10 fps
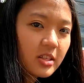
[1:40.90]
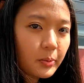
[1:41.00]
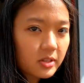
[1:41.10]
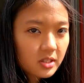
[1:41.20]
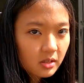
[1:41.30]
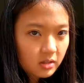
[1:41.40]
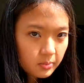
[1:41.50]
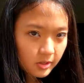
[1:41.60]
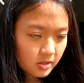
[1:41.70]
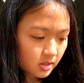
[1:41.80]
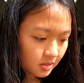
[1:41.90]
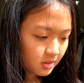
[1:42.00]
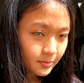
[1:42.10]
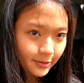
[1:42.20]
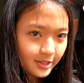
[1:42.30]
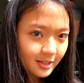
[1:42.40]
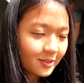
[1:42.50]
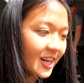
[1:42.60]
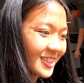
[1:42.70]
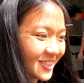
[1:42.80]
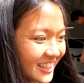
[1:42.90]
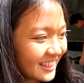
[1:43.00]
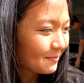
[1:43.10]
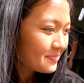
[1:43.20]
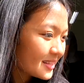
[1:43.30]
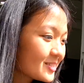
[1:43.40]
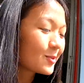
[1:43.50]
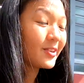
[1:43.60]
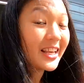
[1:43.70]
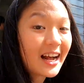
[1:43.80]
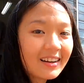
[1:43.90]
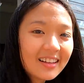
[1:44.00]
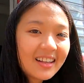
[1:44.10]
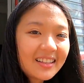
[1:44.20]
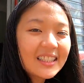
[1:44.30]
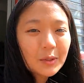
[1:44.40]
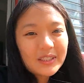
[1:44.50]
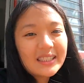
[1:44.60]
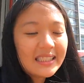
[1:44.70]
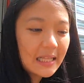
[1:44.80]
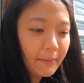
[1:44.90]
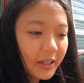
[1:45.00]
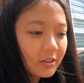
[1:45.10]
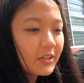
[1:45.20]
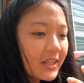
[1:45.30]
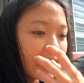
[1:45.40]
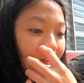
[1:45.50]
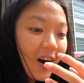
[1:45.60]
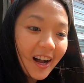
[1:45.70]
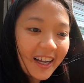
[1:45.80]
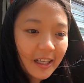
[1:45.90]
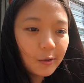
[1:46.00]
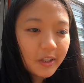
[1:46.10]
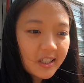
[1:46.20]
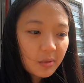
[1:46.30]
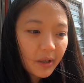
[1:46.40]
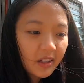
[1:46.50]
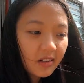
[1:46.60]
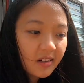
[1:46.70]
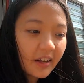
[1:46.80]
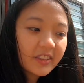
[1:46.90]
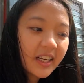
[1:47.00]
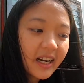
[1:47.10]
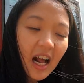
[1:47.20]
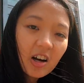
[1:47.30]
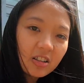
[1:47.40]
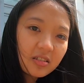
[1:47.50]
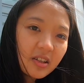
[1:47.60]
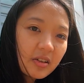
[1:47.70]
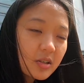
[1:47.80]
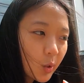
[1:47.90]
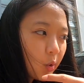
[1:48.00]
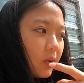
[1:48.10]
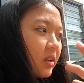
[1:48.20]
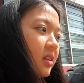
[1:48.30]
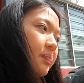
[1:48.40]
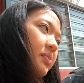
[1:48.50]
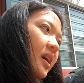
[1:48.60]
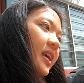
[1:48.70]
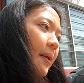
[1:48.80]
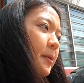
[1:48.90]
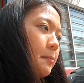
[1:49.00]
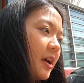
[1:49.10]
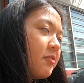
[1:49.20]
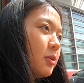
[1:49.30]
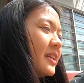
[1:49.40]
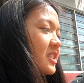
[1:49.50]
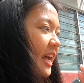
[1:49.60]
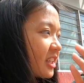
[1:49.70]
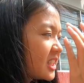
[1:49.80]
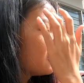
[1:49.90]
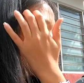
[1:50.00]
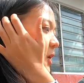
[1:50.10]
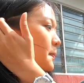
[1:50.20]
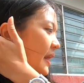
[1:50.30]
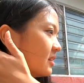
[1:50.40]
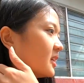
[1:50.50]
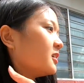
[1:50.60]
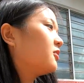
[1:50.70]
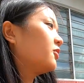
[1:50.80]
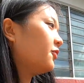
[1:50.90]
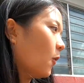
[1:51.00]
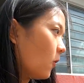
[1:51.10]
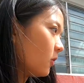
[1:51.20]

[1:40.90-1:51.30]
Sponsor, not me. So yeah, that's always the dilemma, you know, you're like, wow, I can do this, but after that how? So yeah, PPF film is actually recommended for